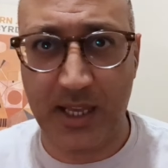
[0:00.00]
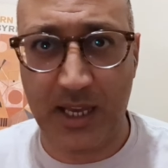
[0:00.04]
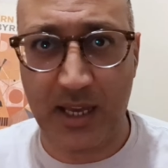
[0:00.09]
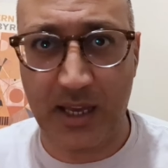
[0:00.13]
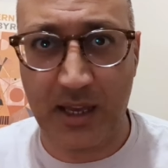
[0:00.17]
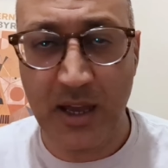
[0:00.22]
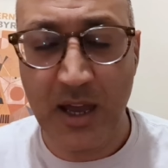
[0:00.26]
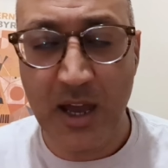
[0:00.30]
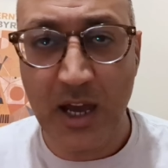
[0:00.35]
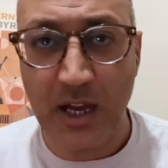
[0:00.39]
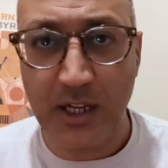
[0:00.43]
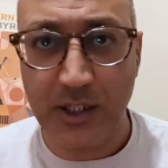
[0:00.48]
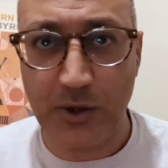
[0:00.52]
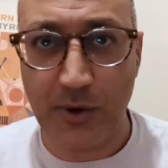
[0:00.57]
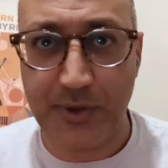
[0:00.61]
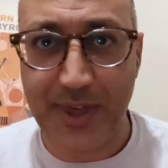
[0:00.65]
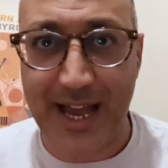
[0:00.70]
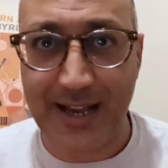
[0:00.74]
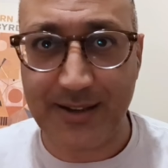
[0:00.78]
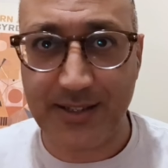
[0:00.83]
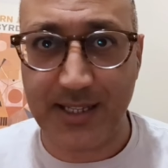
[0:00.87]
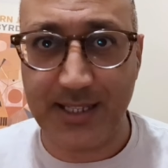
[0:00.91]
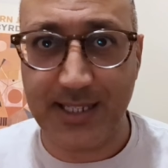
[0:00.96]
the
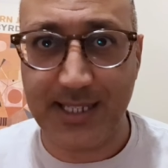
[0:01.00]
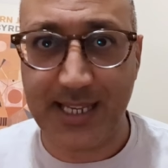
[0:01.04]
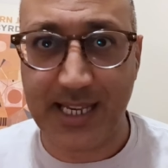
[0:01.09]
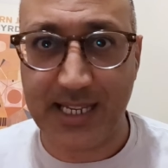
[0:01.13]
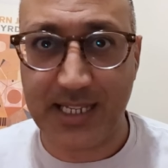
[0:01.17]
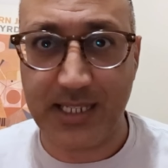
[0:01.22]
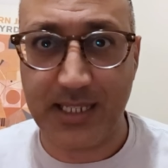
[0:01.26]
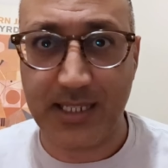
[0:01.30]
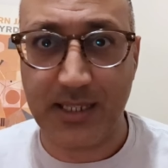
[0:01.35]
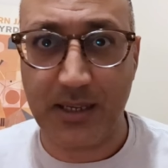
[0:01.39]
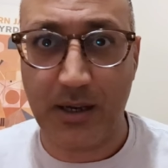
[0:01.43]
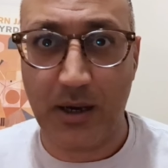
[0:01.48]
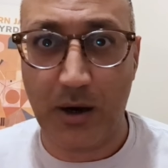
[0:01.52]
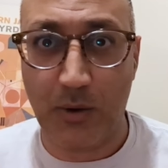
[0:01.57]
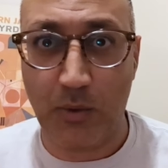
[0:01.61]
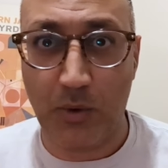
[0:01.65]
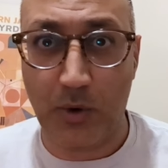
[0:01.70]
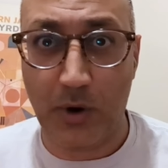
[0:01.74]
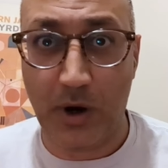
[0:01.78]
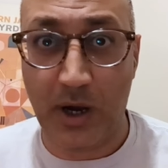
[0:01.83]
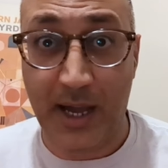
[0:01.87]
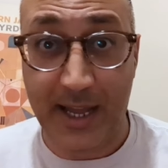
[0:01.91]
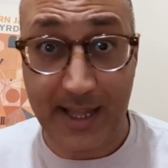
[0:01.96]
2006,
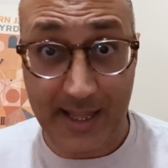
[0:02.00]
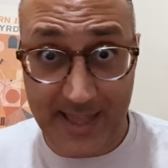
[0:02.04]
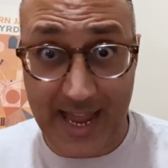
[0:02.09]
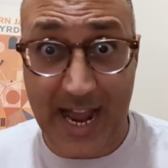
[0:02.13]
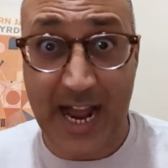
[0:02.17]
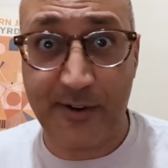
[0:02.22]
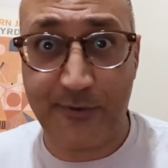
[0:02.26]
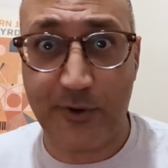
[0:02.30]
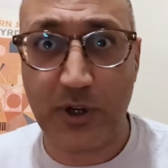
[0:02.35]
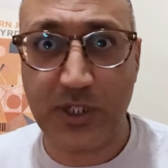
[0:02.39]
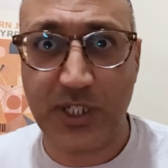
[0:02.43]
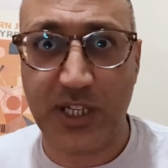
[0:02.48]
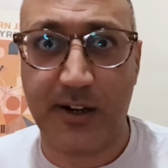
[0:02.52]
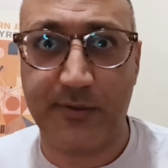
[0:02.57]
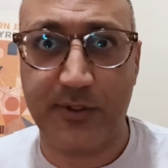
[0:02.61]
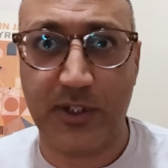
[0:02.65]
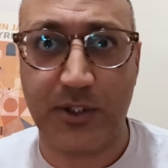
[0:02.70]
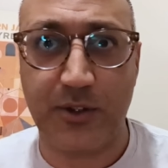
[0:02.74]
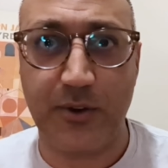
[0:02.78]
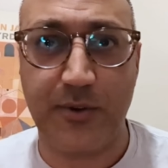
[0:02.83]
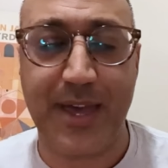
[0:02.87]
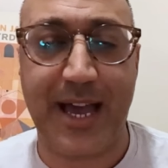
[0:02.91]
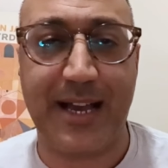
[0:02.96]
the anniversary of
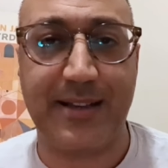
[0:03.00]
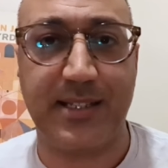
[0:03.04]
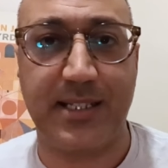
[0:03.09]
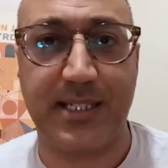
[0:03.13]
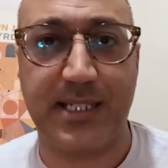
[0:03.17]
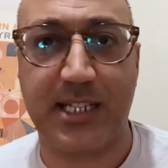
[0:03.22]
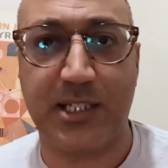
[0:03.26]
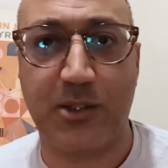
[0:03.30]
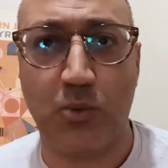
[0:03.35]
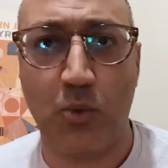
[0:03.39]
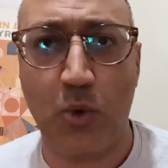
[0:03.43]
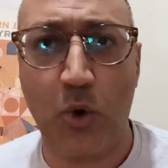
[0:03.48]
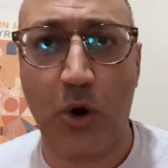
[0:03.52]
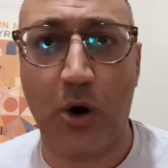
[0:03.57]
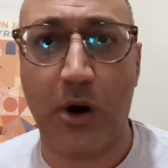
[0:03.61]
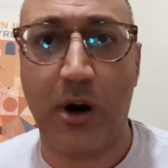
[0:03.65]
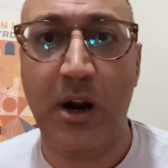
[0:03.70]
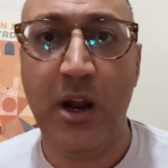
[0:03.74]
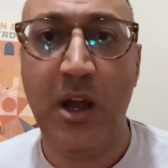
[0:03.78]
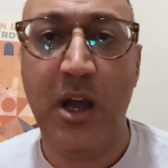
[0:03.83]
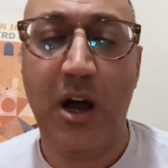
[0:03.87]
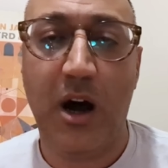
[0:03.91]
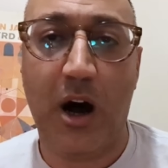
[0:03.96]
the 2006
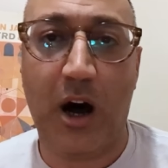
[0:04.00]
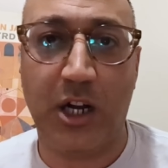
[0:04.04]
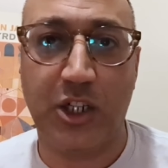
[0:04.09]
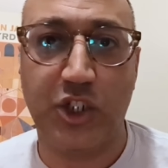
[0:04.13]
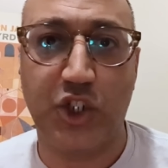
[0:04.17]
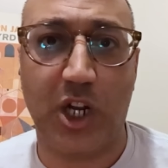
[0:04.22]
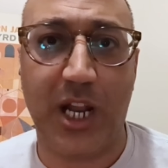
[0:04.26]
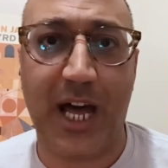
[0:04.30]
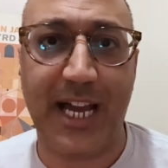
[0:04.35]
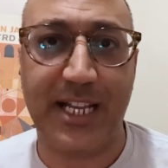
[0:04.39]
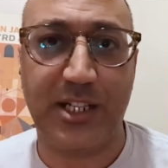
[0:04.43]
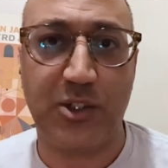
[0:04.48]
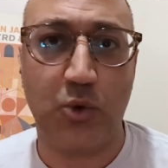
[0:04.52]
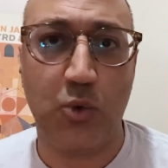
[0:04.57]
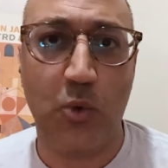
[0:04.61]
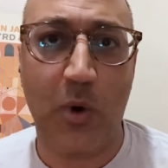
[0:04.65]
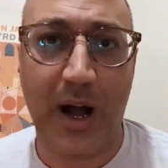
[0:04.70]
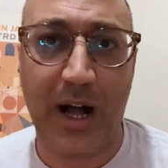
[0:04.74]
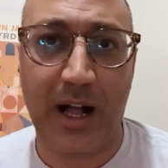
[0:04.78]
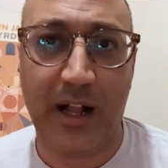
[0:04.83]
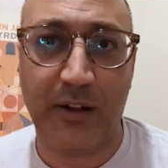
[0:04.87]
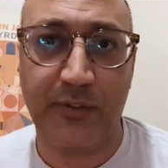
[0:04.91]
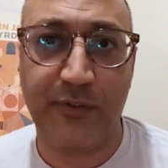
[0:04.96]
war on July
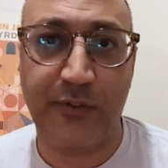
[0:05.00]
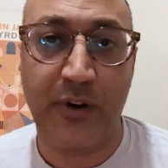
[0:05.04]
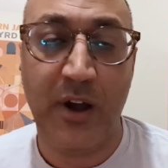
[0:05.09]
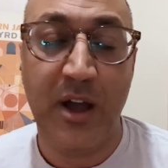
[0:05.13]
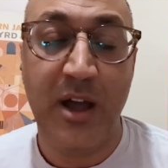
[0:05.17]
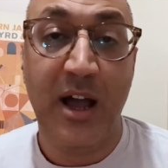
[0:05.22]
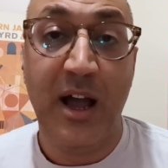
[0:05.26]
12th,